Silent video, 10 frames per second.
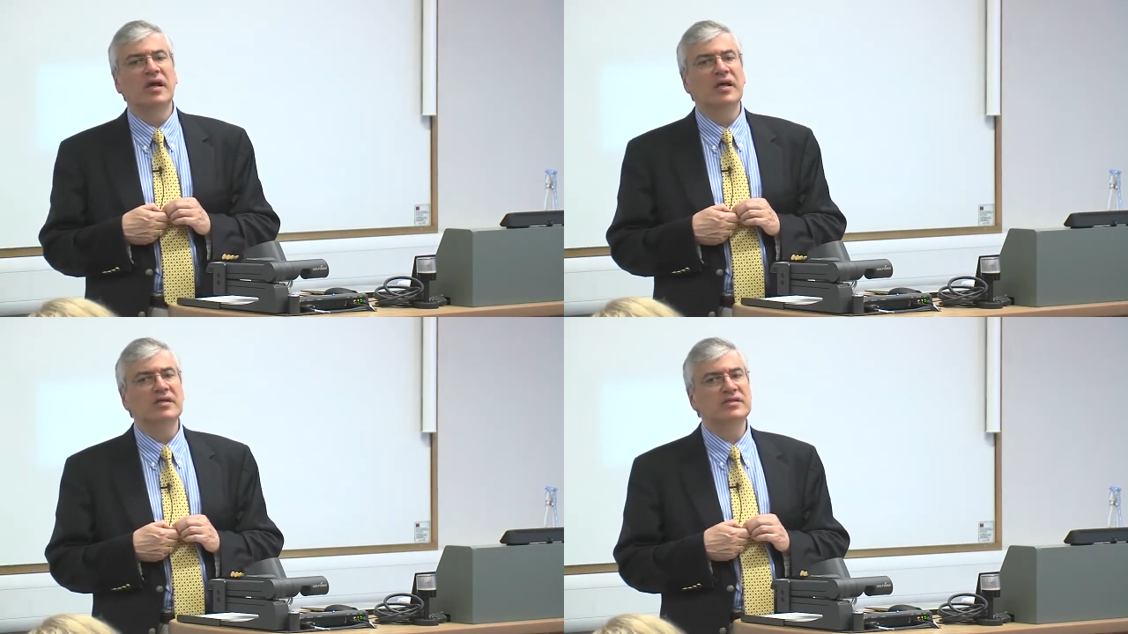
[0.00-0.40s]

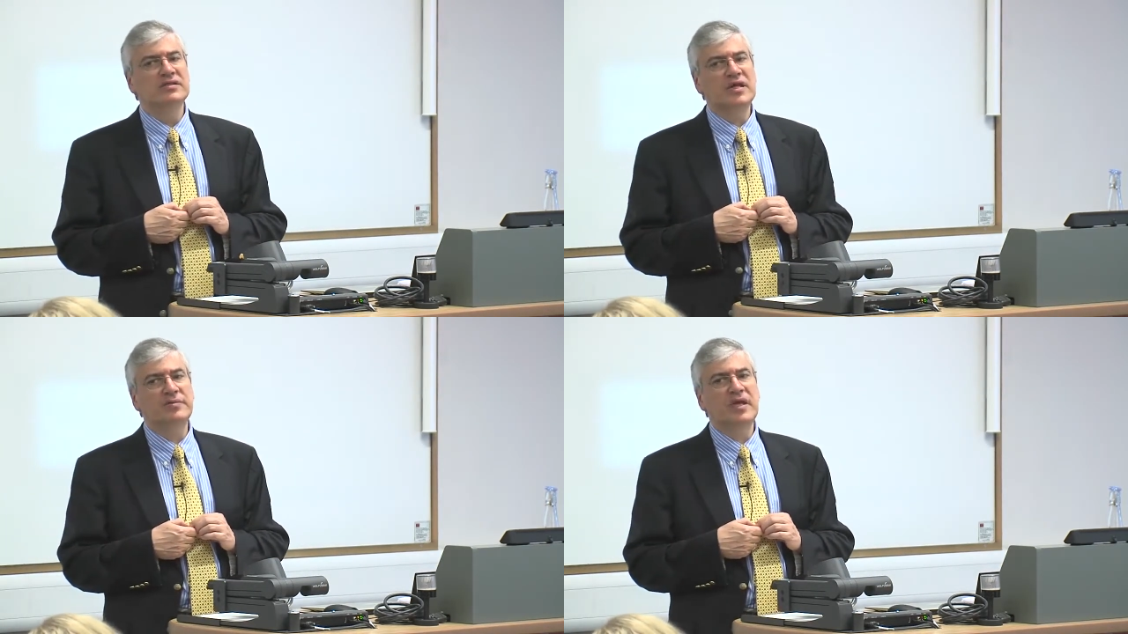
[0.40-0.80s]
In
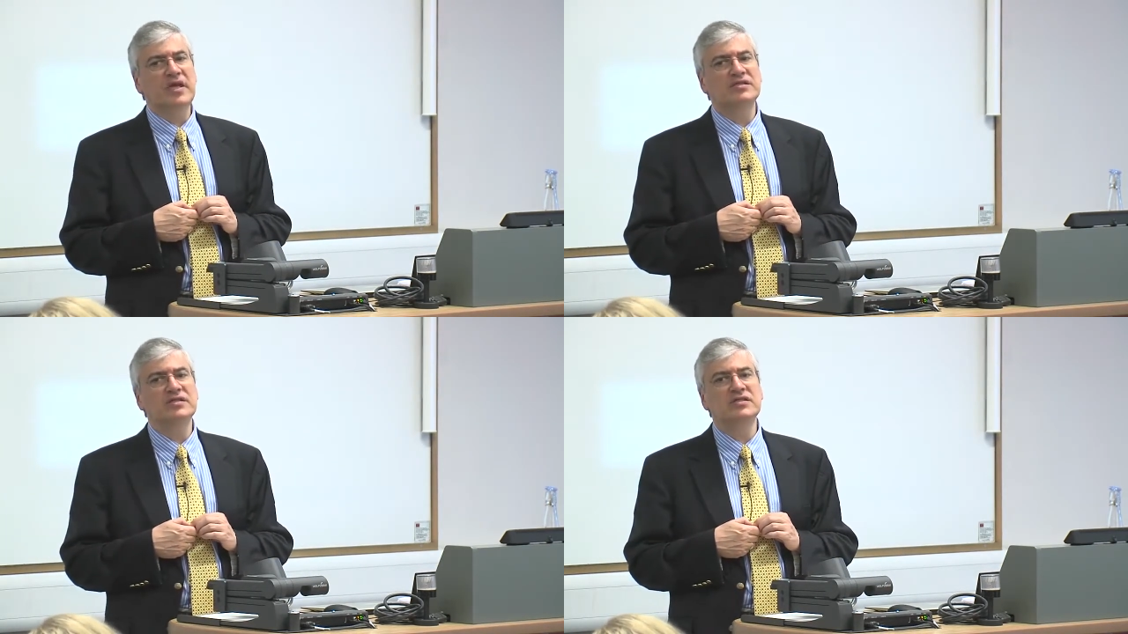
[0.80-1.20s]
some
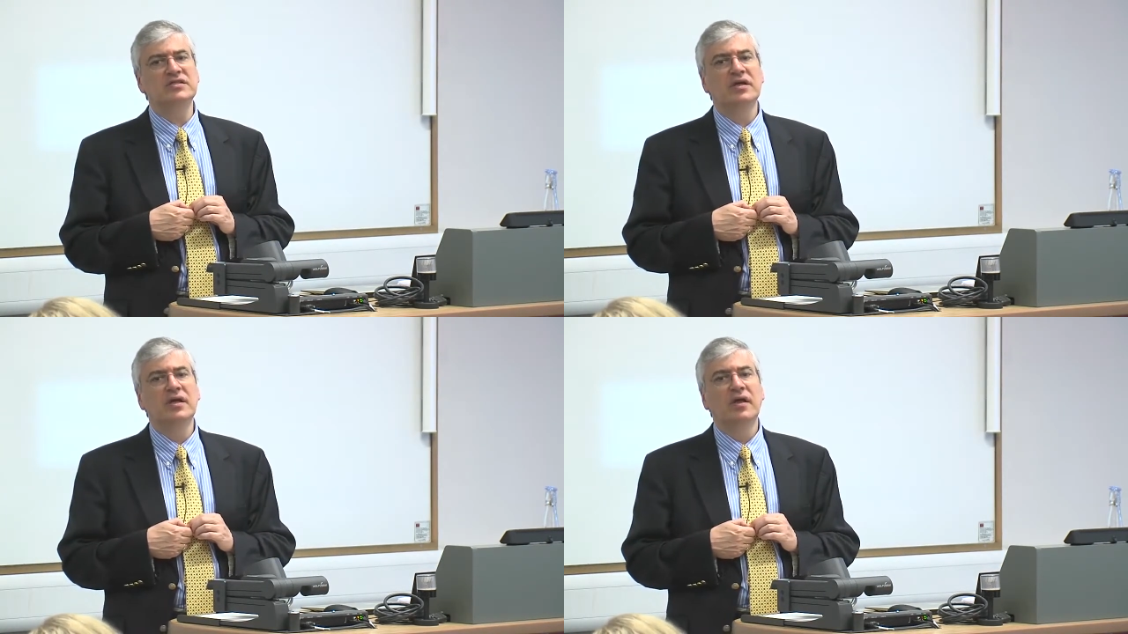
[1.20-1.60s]

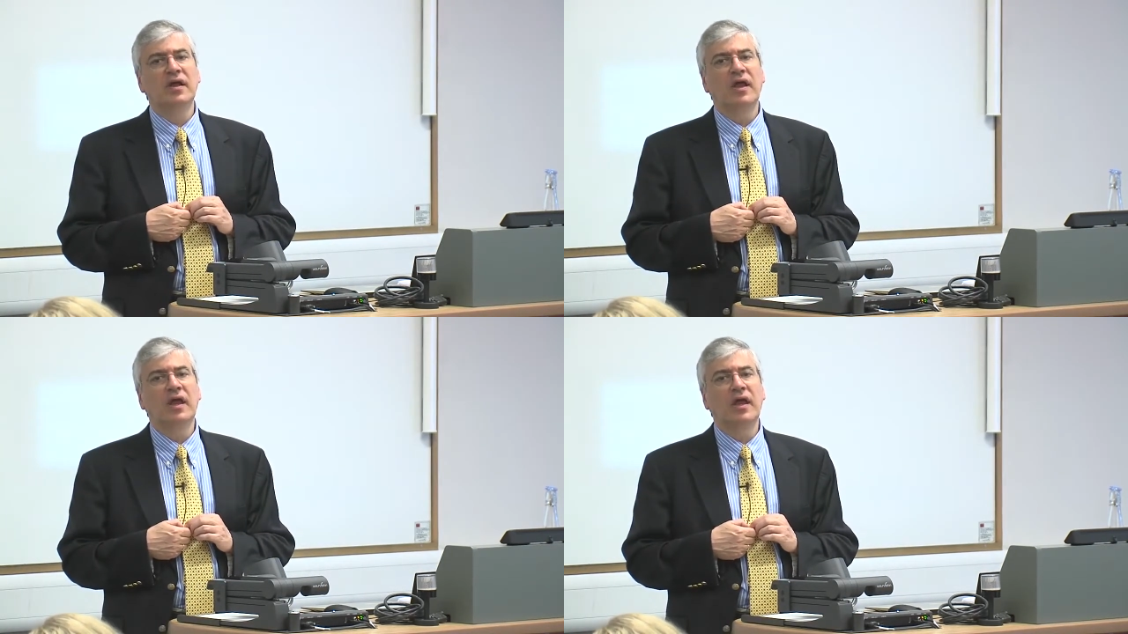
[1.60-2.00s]
cases,
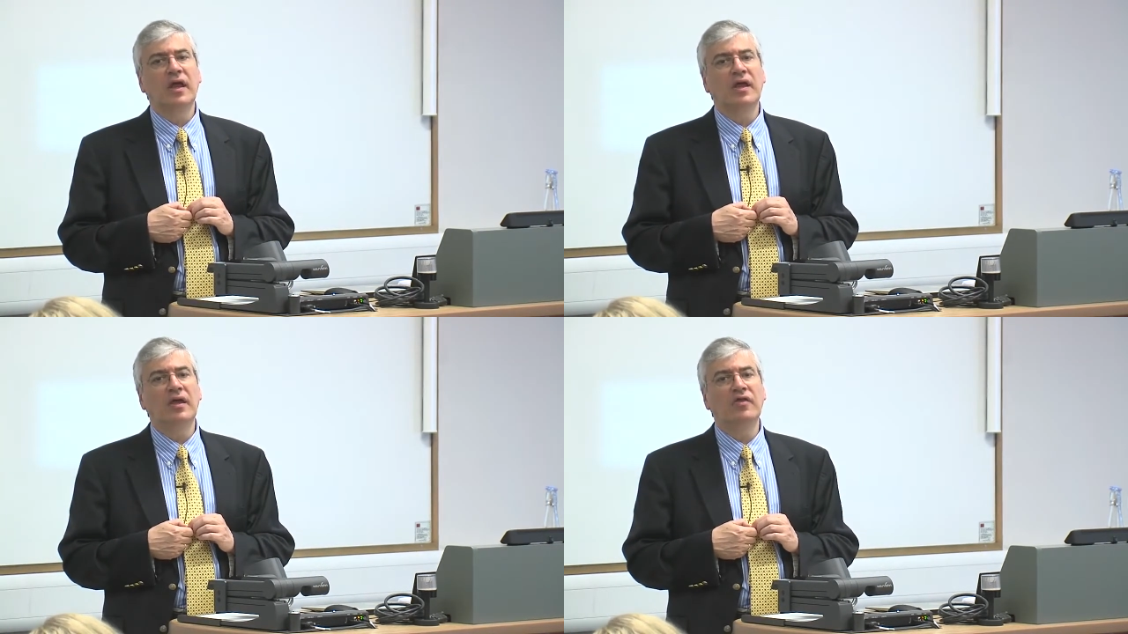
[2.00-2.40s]

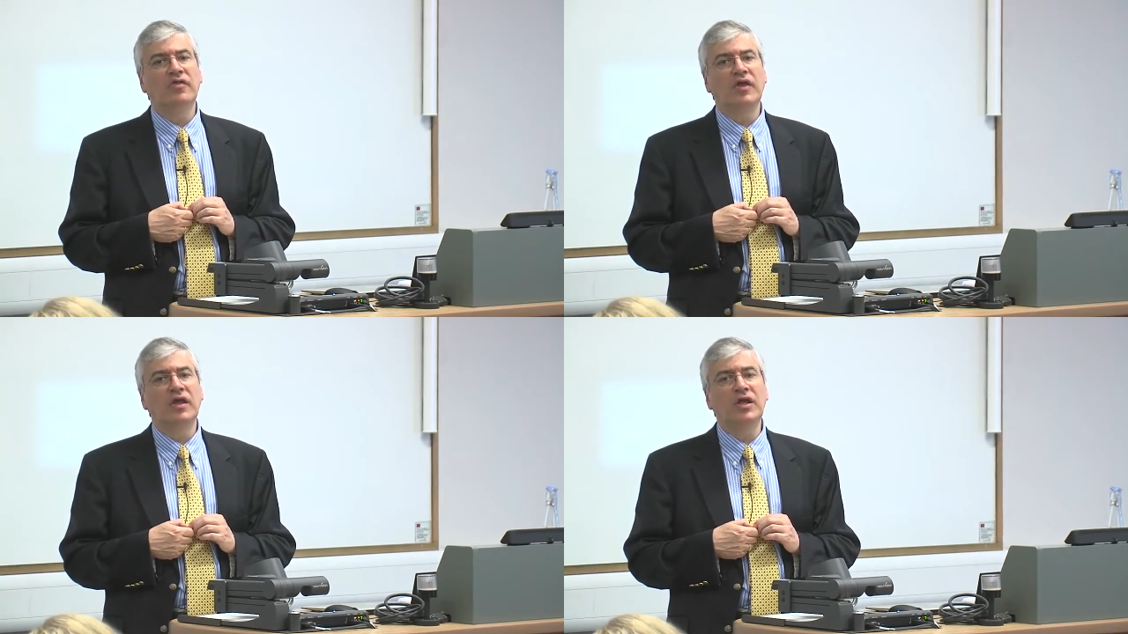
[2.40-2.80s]

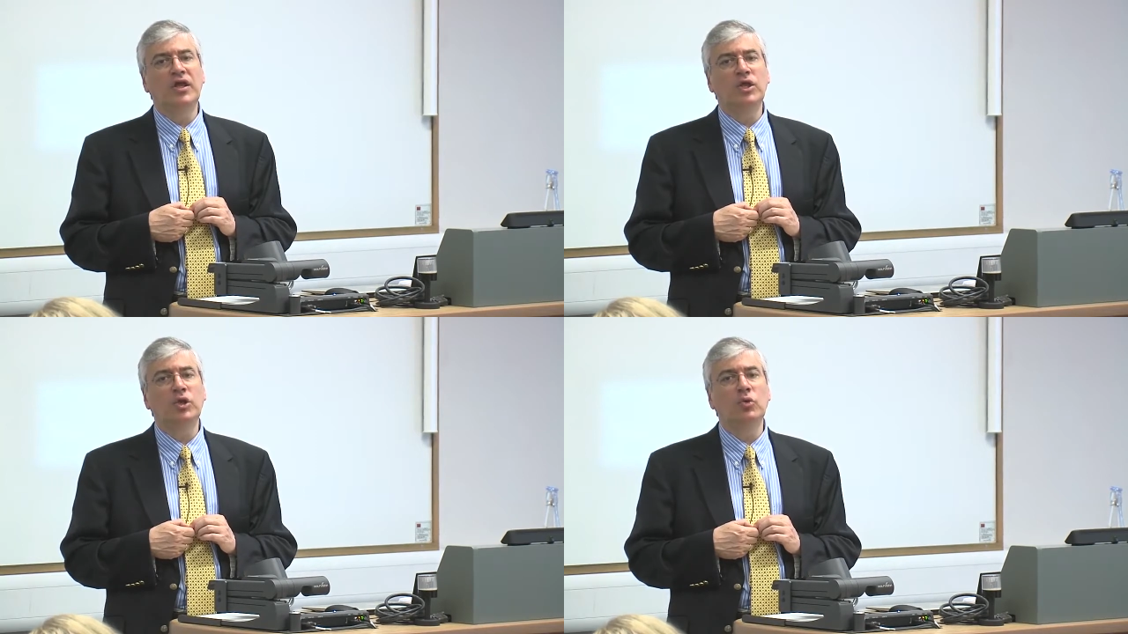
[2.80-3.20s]
the
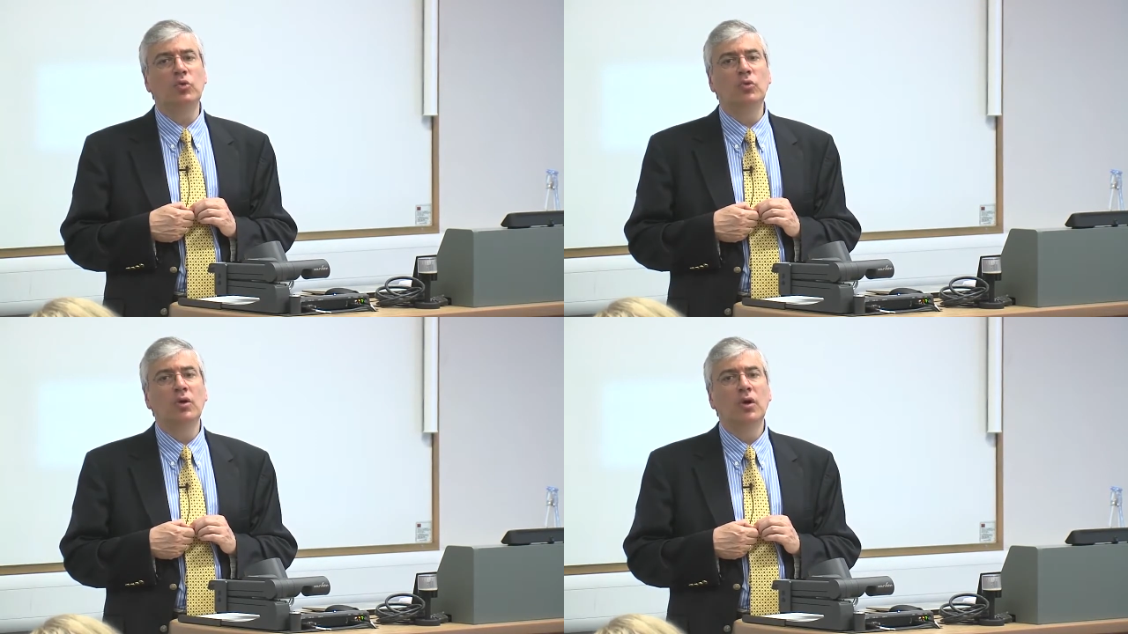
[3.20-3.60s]

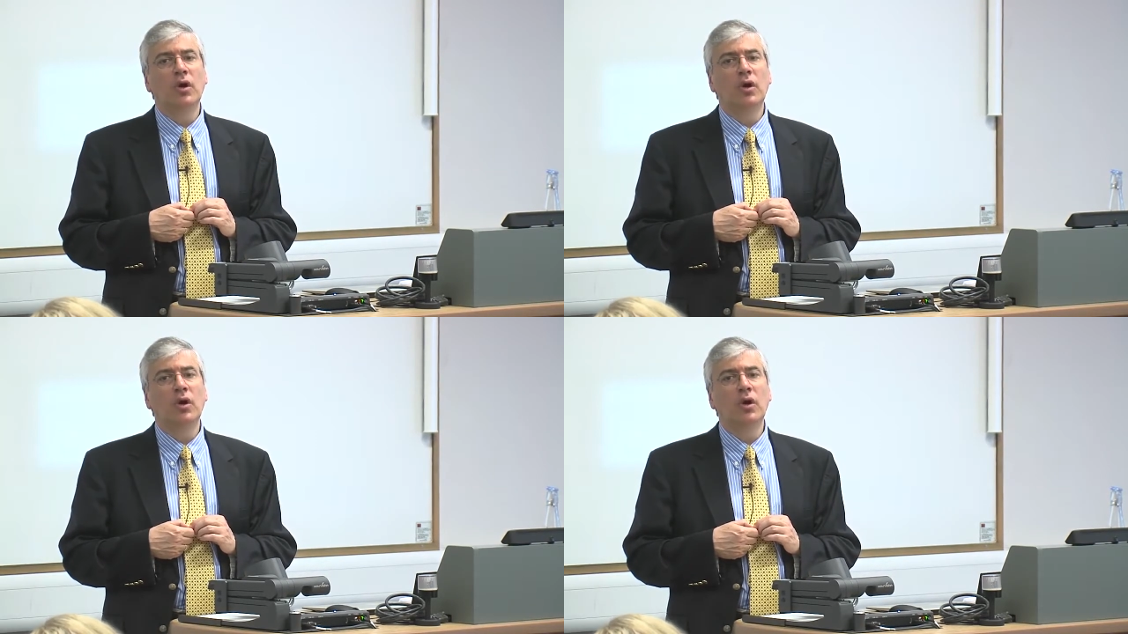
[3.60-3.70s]
EU